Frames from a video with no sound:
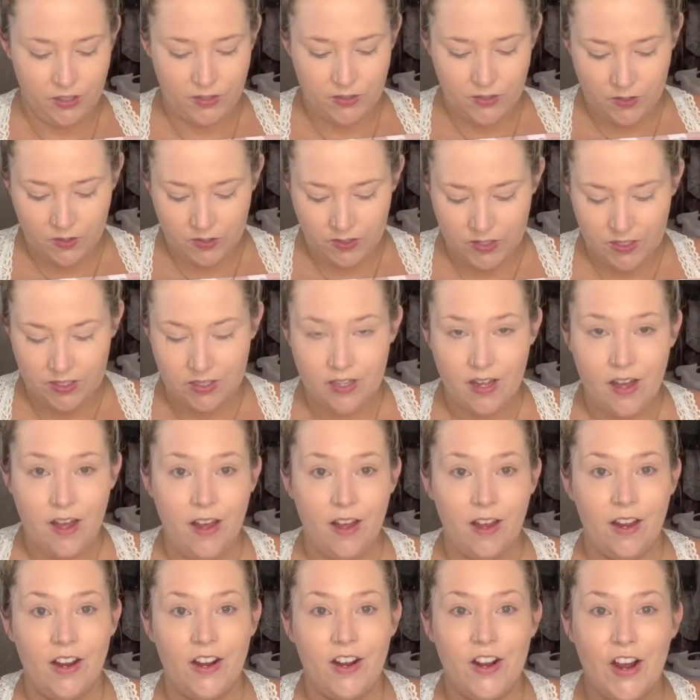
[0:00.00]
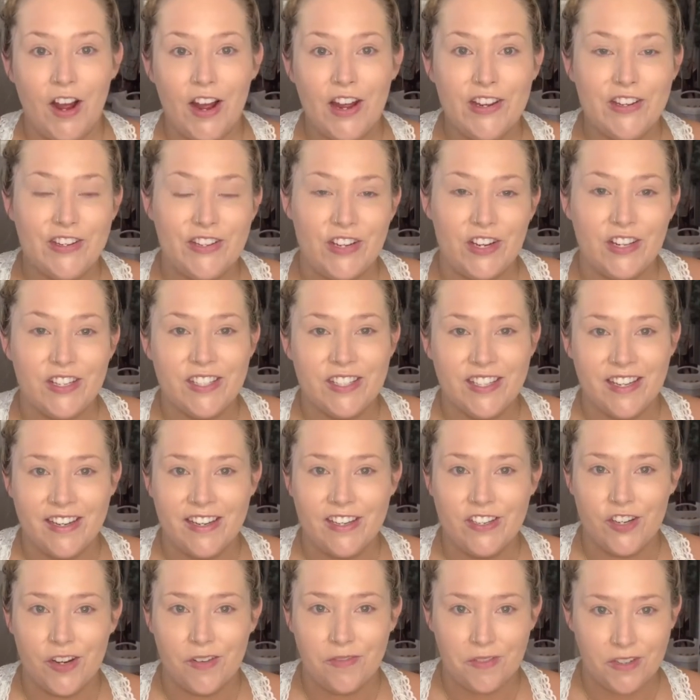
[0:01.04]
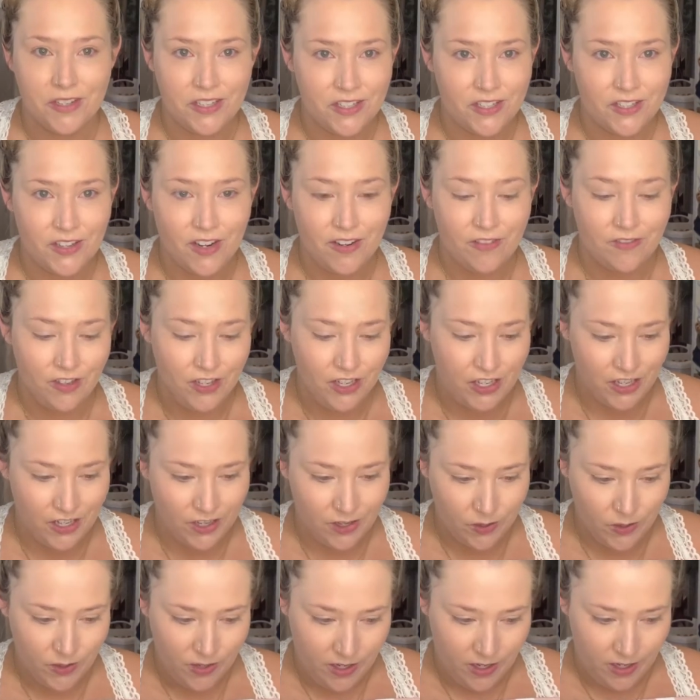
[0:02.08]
So this is not just a Jeffree Star video,